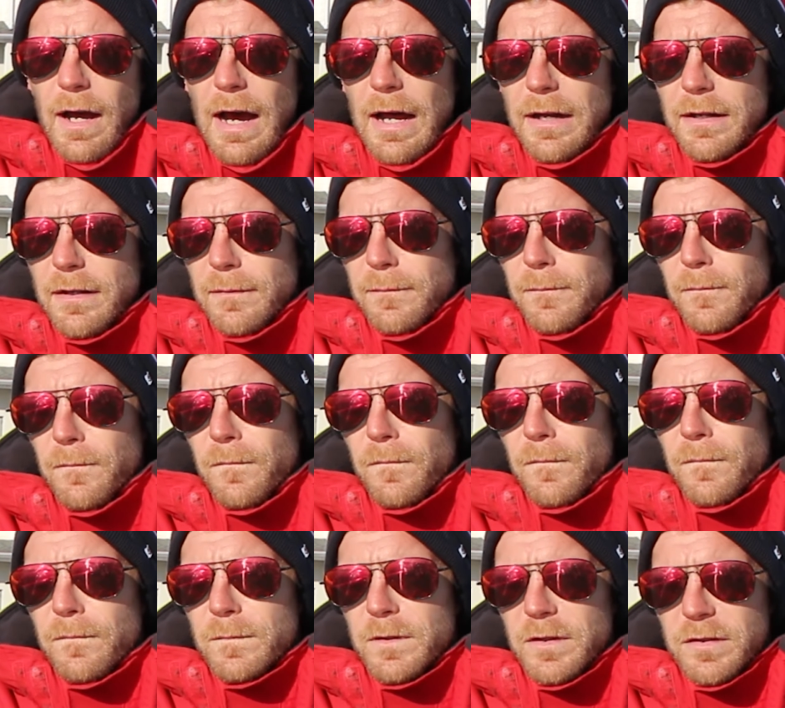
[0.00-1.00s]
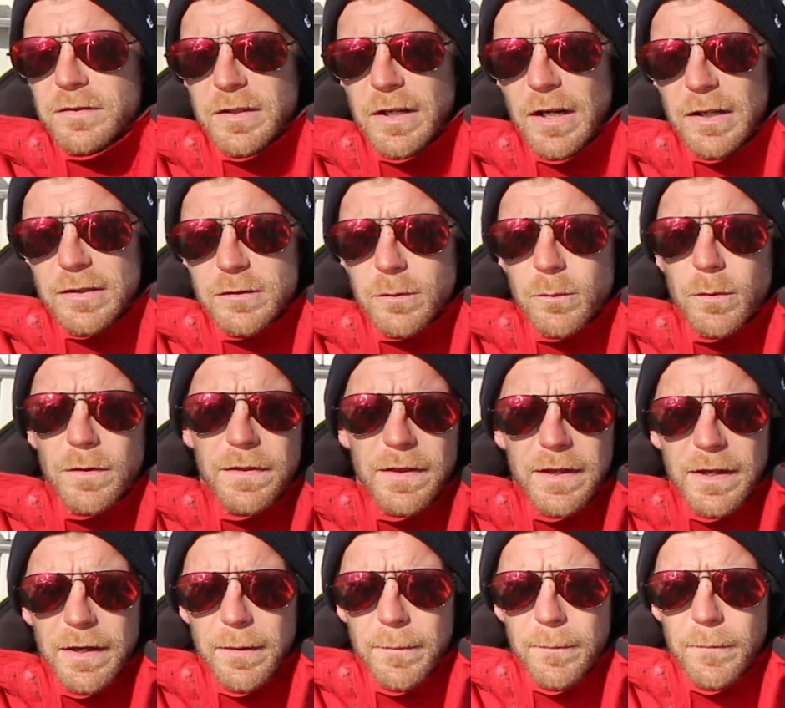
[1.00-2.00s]
I discussed with
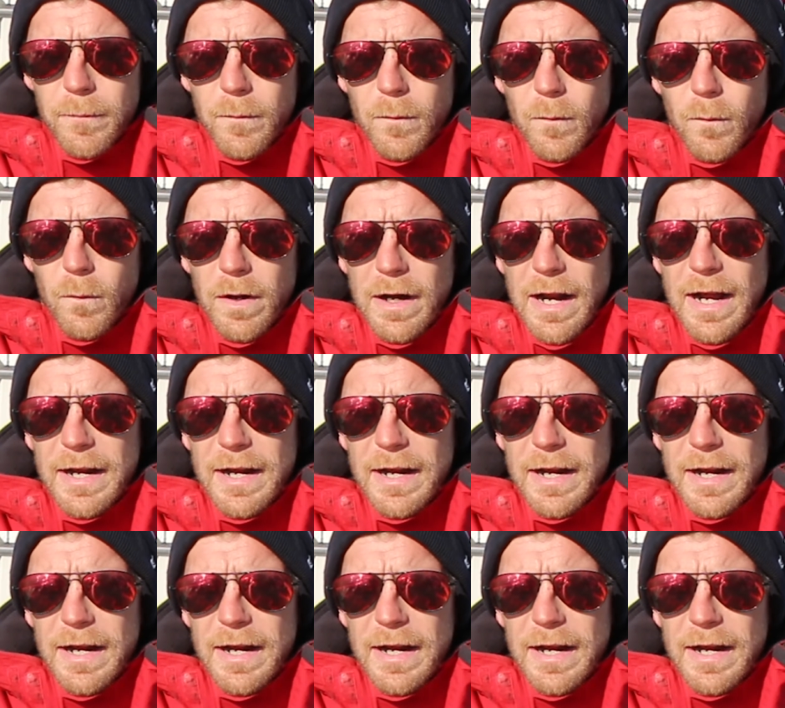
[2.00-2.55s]
them what